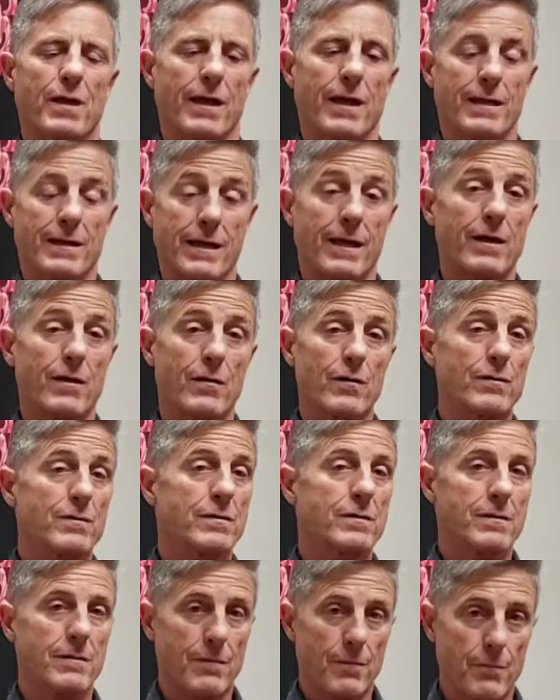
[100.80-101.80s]
and
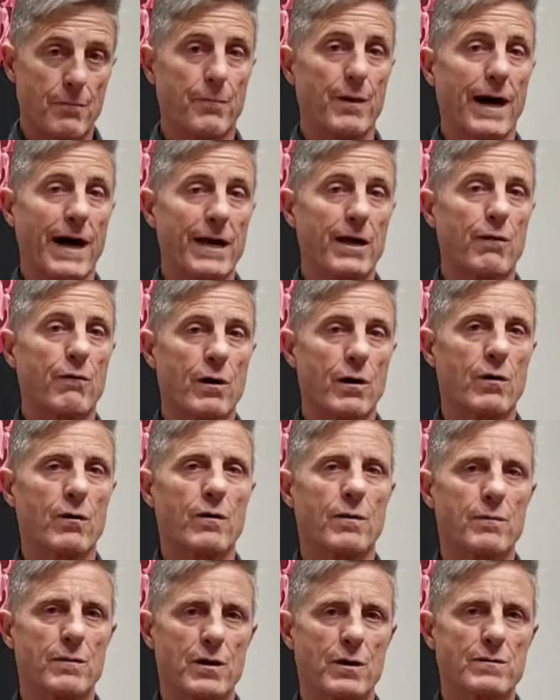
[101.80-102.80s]
killed by your
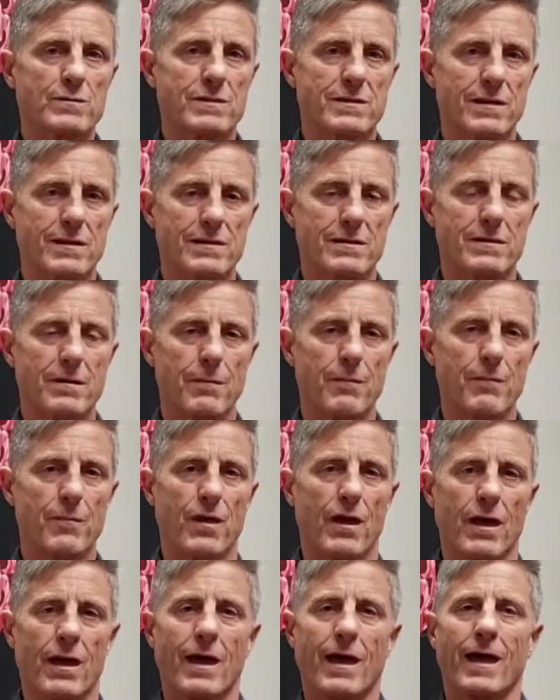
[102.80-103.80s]
own immune system.
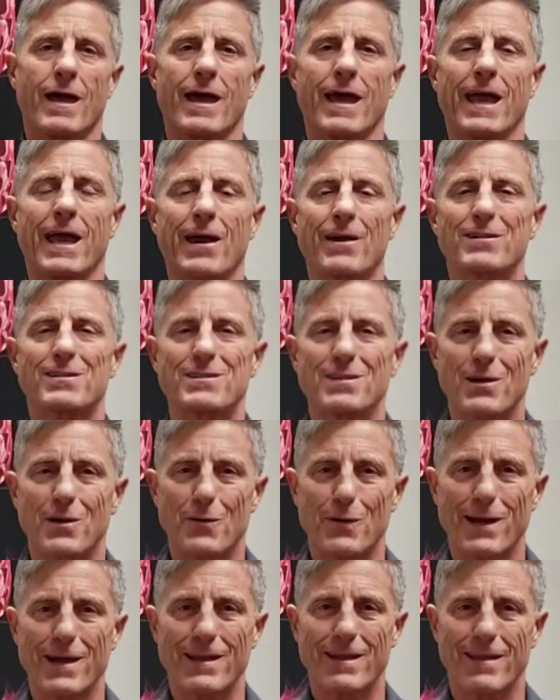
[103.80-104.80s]
Here's the
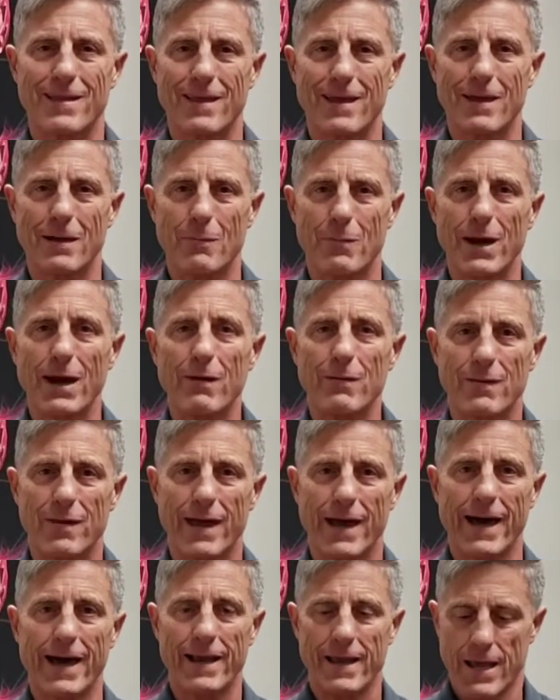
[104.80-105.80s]
great thing about
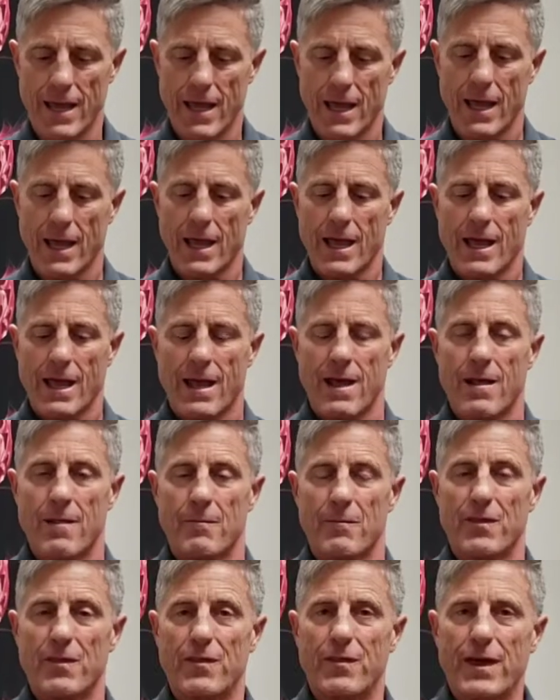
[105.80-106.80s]
that.
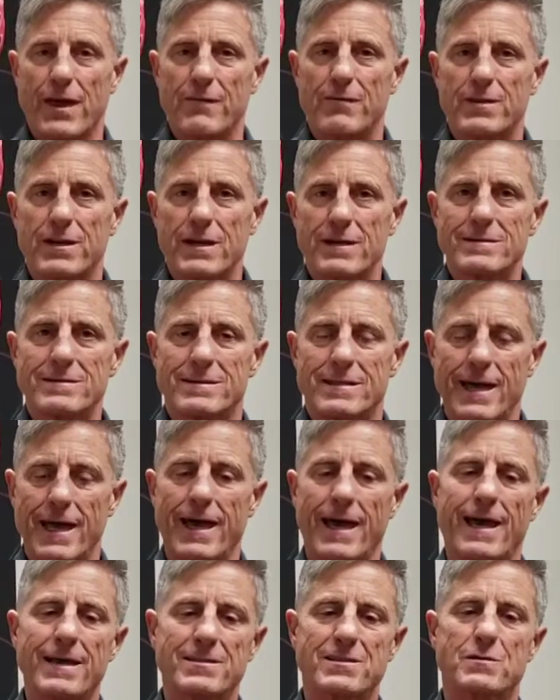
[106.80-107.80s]
They've done
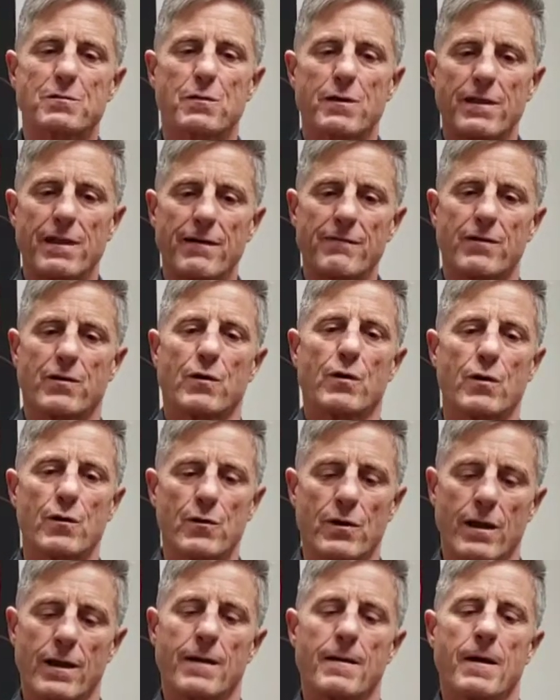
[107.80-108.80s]
tests where they've
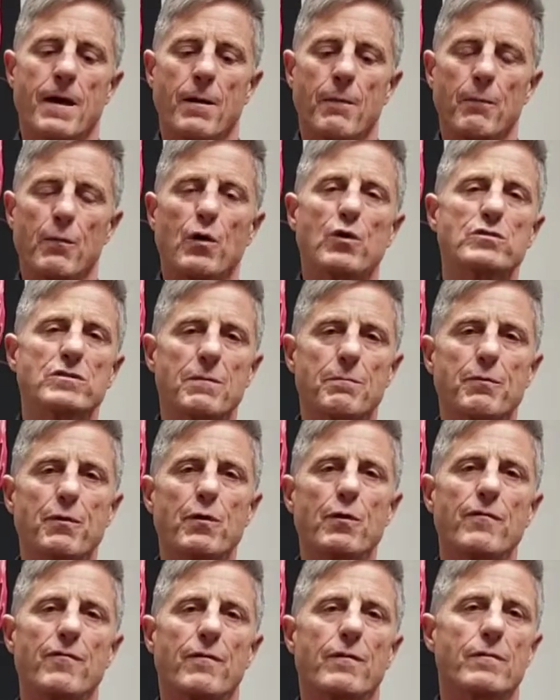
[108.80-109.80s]
grown
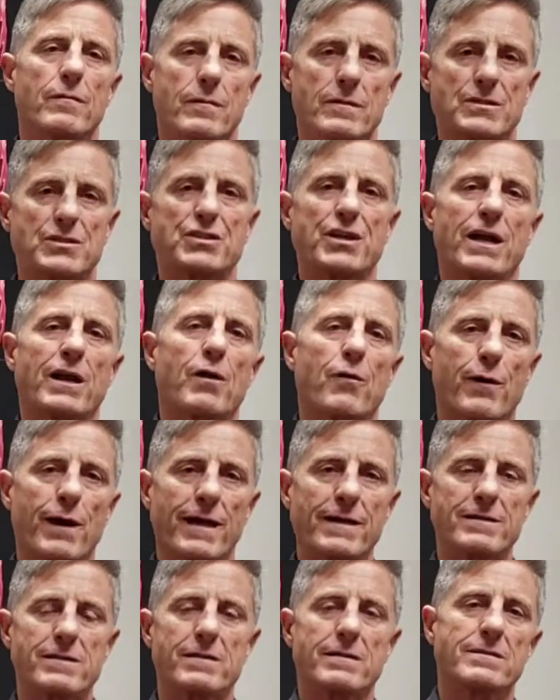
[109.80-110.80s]
multiple
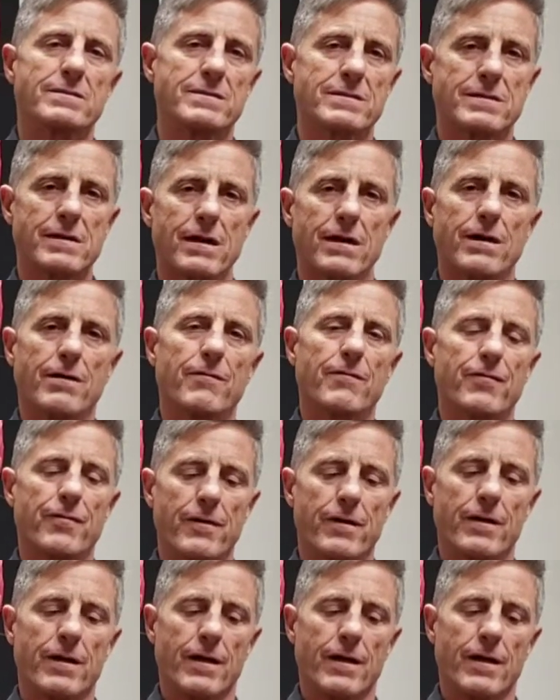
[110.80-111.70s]
generations of